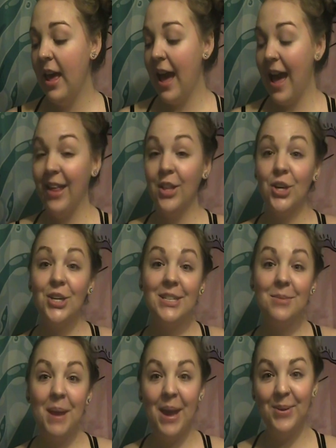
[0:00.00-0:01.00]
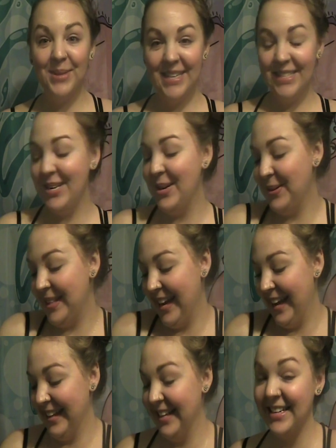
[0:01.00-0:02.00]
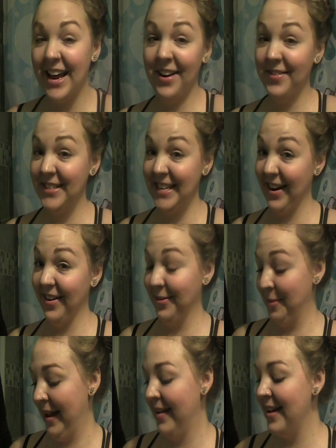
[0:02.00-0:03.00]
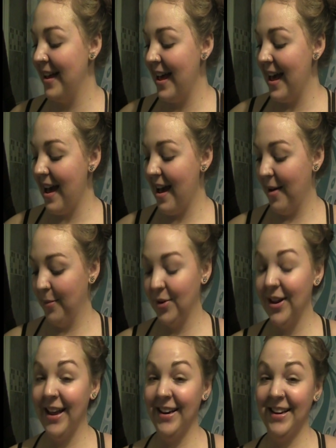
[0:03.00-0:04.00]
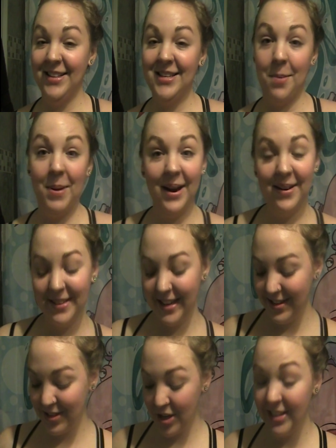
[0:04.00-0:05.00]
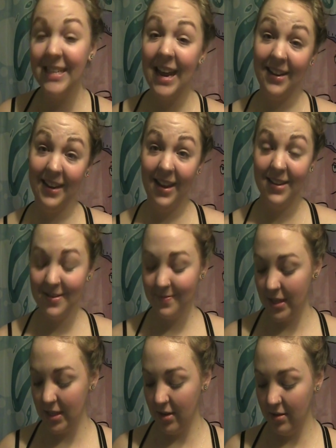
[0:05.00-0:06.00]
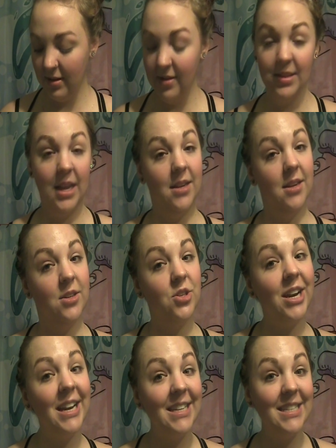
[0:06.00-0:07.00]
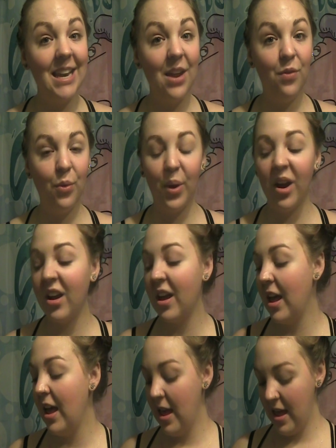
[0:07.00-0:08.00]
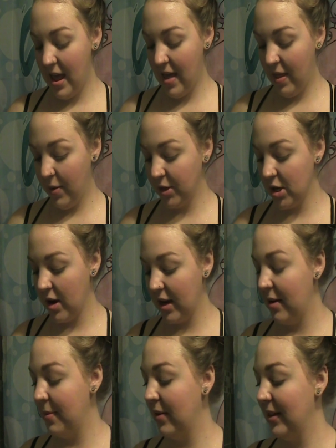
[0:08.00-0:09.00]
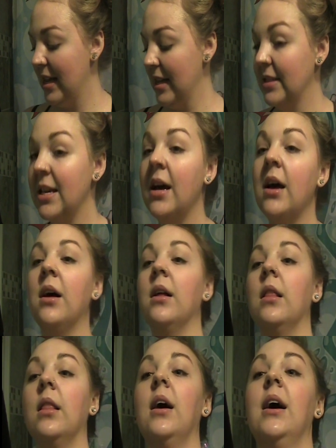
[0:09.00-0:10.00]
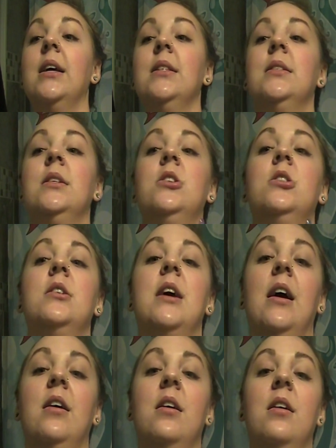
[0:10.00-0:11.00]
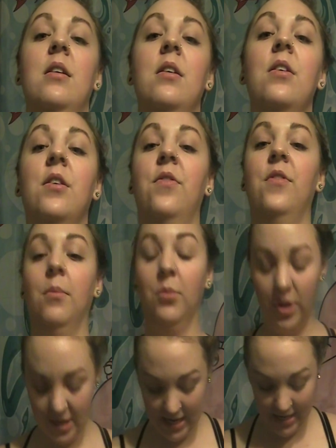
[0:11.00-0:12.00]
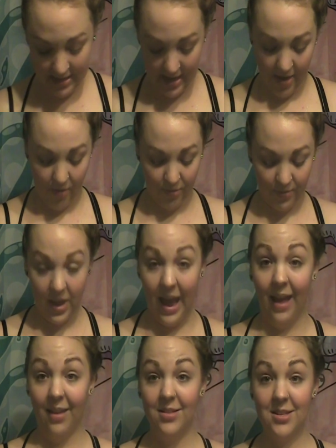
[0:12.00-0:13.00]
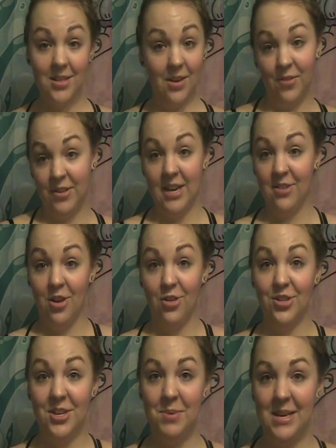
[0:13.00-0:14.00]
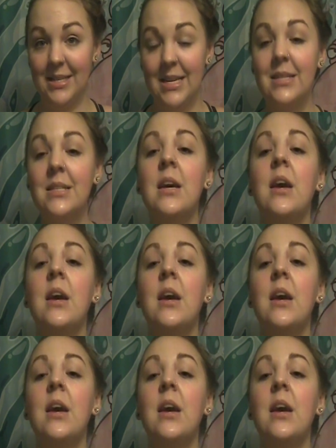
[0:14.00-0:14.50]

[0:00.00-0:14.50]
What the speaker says: I learned about this new thing that's kind of scared me, and apparently it's called tech neck. So I was at a training today for work, and they were talking about these lines in your neck from looking down at different technology pieces,